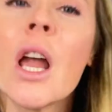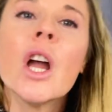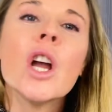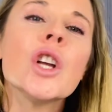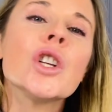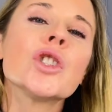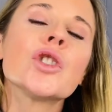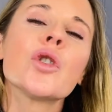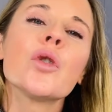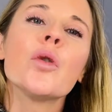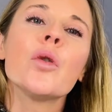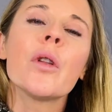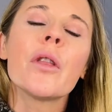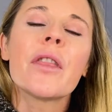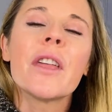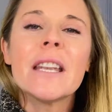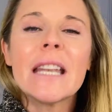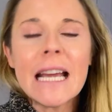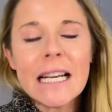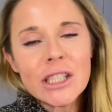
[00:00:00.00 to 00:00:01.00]
So
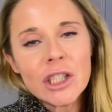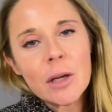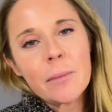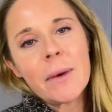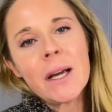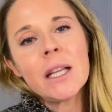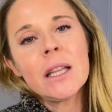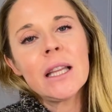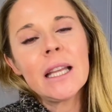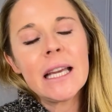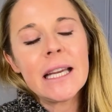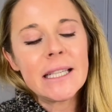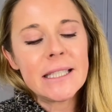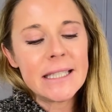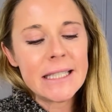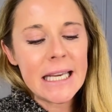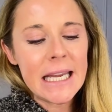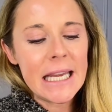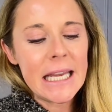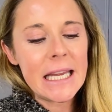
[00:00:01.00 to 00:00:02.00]
the next on my
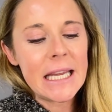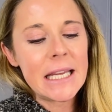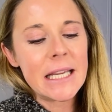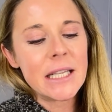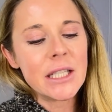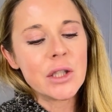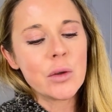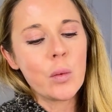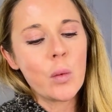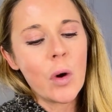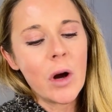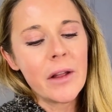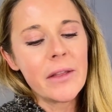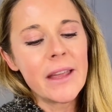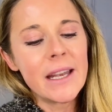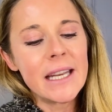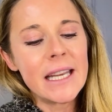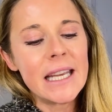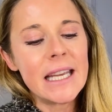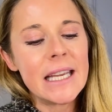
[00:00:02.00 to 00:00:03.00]
list is one
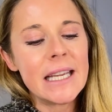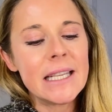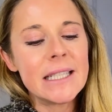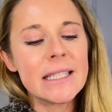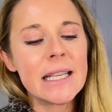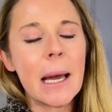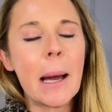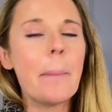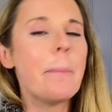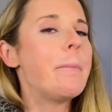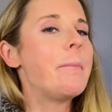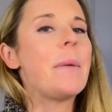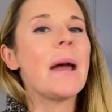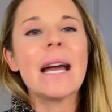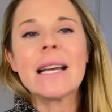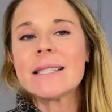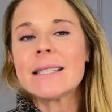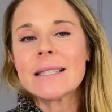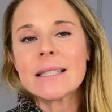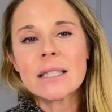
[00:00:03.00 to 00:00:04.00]
that is a
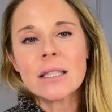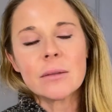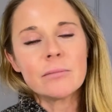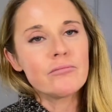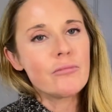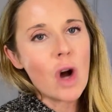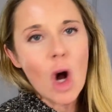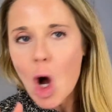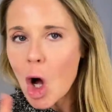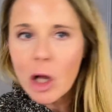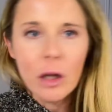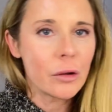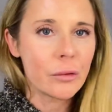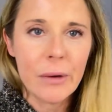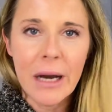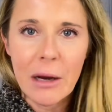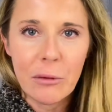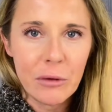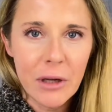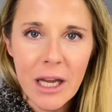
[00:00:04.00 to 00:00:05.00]
best
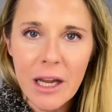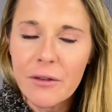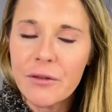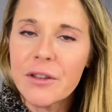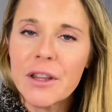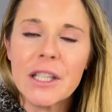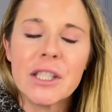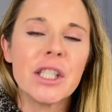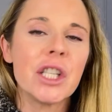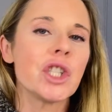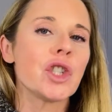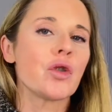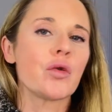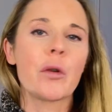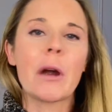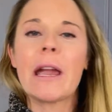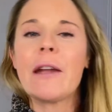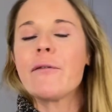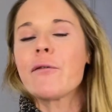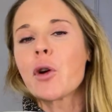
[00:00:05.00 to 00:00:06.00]
all-around gift. This is
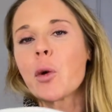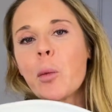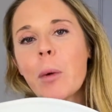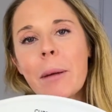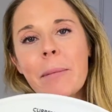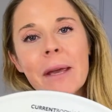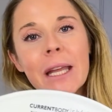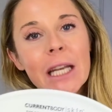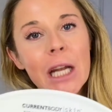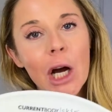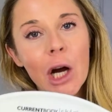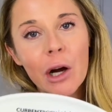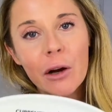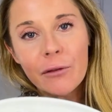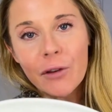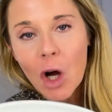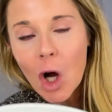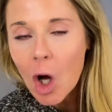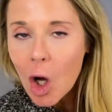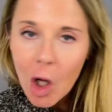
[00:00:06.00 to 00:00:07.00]
great for women
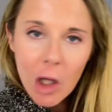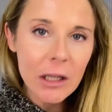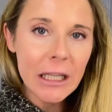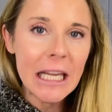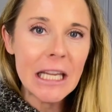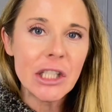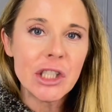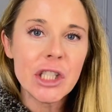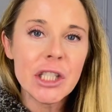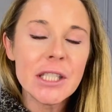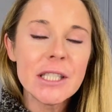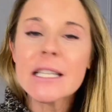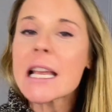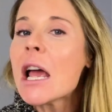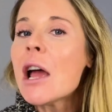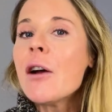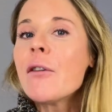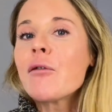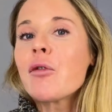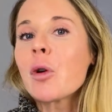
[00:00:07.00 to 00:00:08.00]
of all ages,
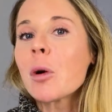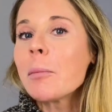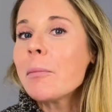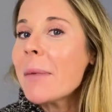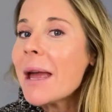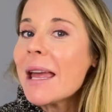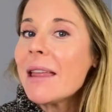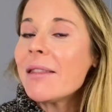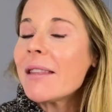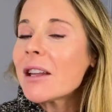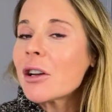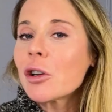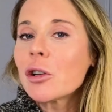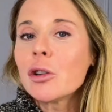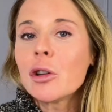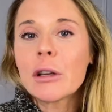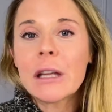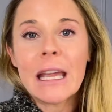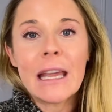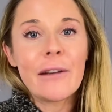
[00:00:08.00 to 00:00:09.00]
for men that are
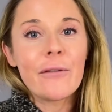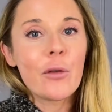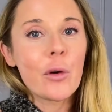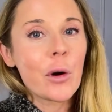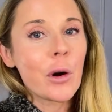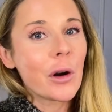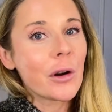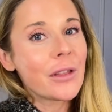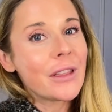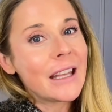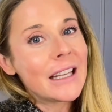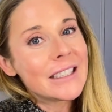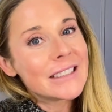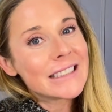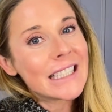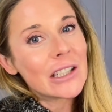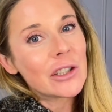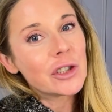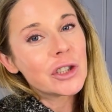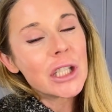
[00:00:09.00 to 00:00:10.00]
looking for
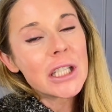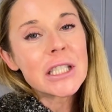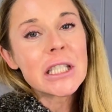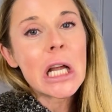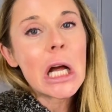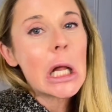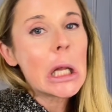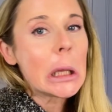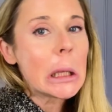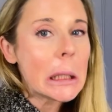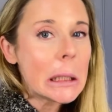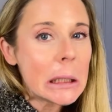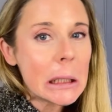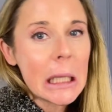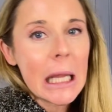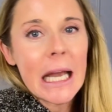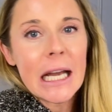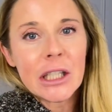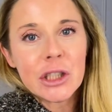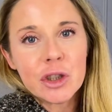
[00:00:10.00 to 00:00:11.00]
things that are just a
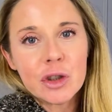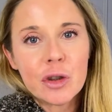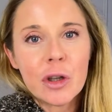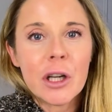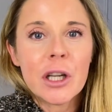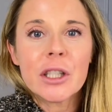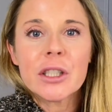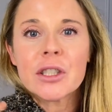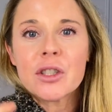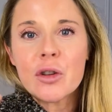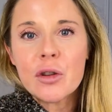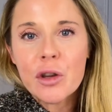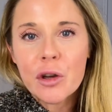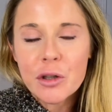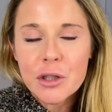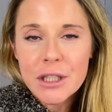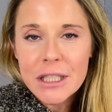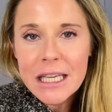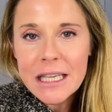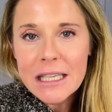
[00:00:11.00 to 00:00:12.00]
little extra to
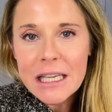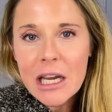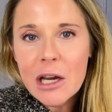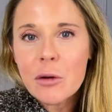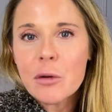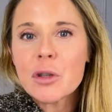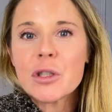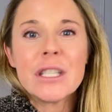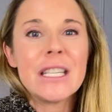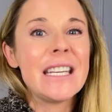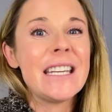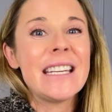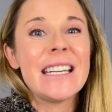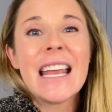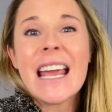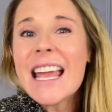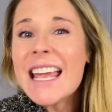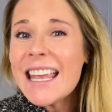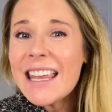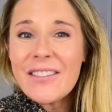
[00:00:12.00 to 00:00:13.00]
their skincare routine.
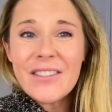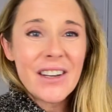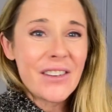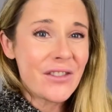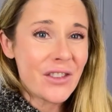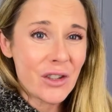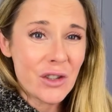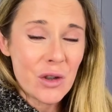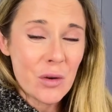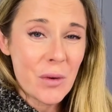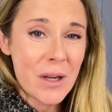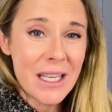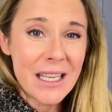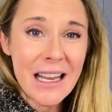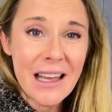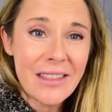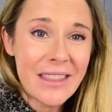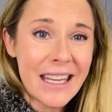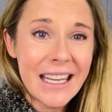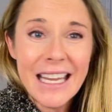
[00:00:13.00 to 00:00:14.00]
Even if they're doing
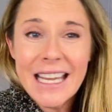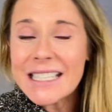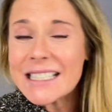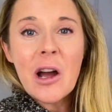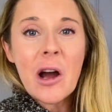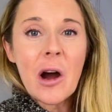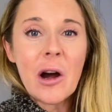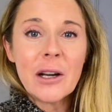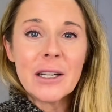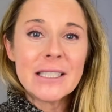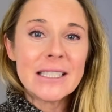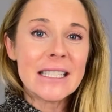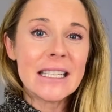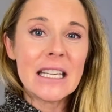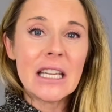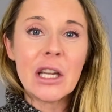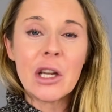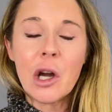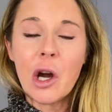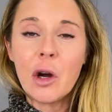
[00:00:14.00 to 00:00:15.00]
nothing, it's
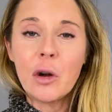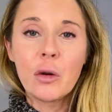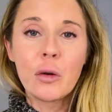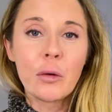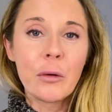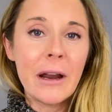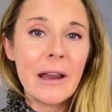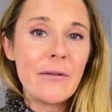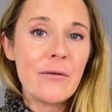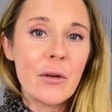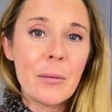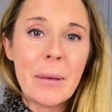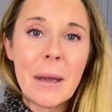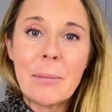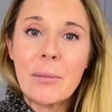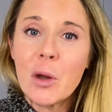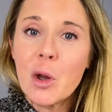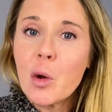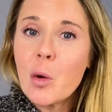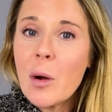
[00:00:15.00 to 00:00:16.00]
honestly great for
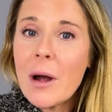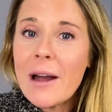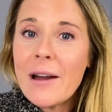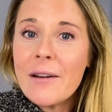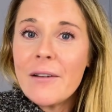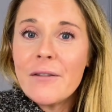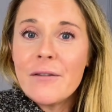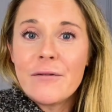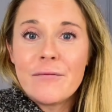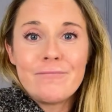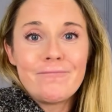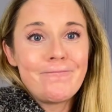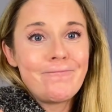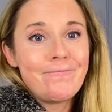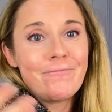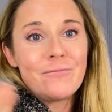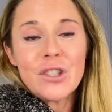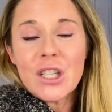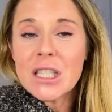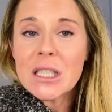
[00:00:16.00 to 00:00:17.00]
people who have
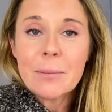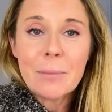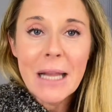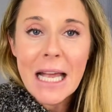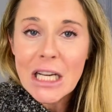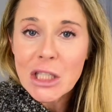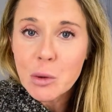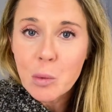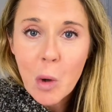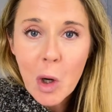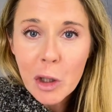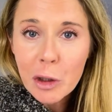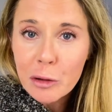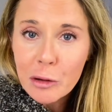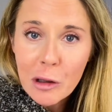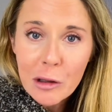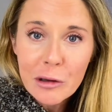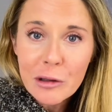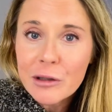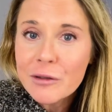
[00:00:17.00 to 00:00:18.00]
just splash
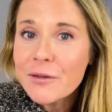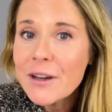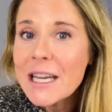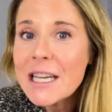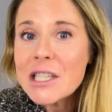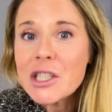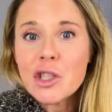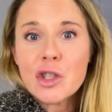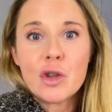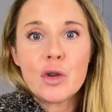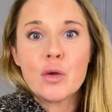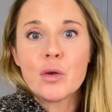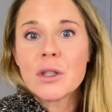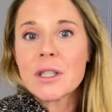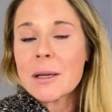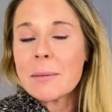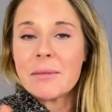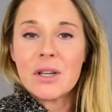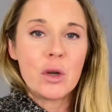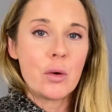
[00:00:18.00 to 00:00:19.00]
water on their face to
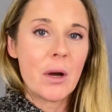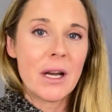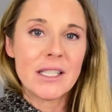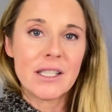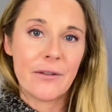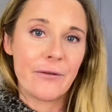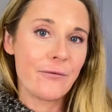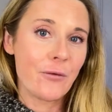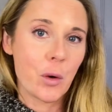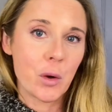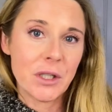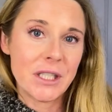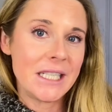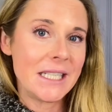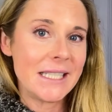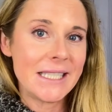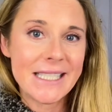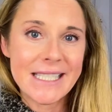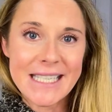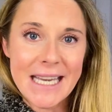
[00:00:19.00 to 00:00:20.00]
somebody who has a
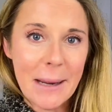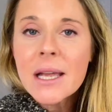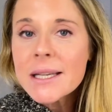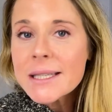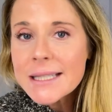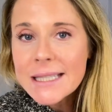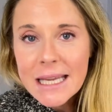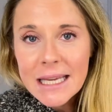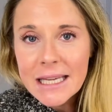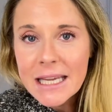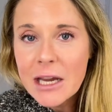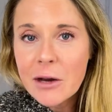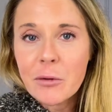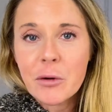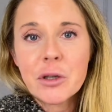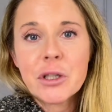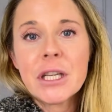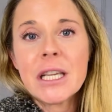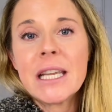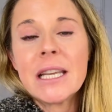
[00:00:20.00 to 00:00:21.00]
14-step skincare
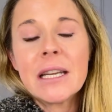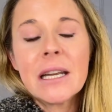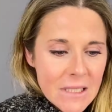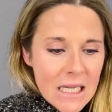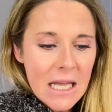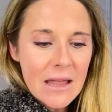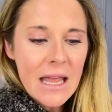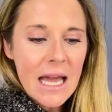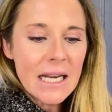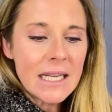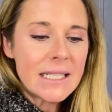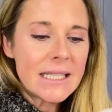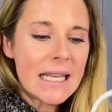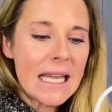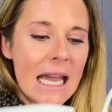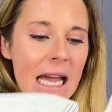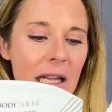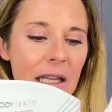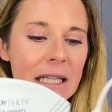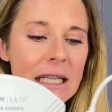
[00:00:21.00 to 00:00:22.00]
routine. And that is
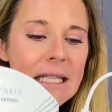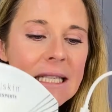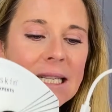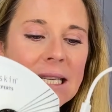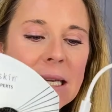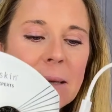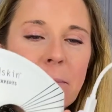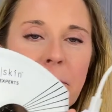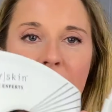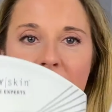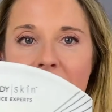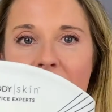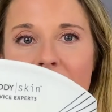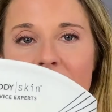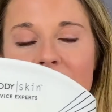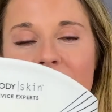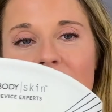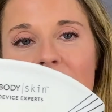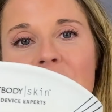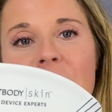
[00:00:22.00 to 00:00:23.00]
the LED
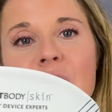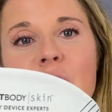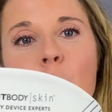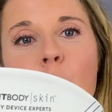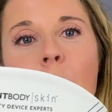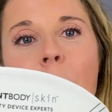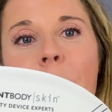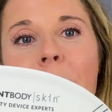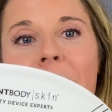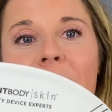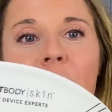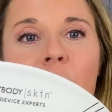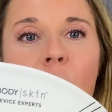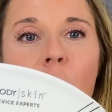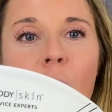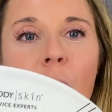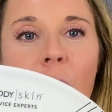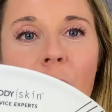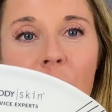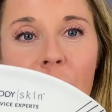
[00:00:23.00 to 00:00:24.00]
mask. This is the one by
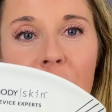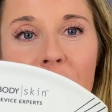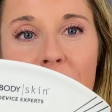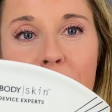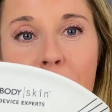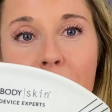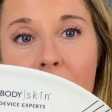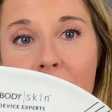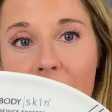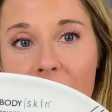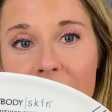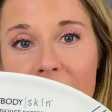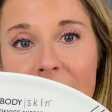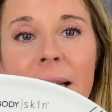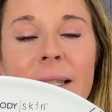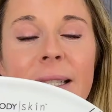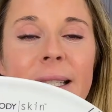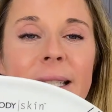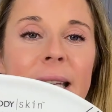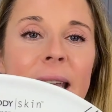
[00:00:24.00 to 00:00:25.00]
Current
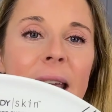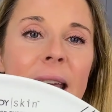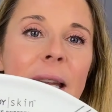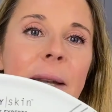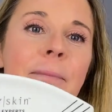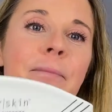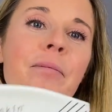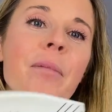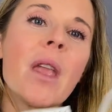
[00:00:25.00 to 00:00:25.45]
Body Skin.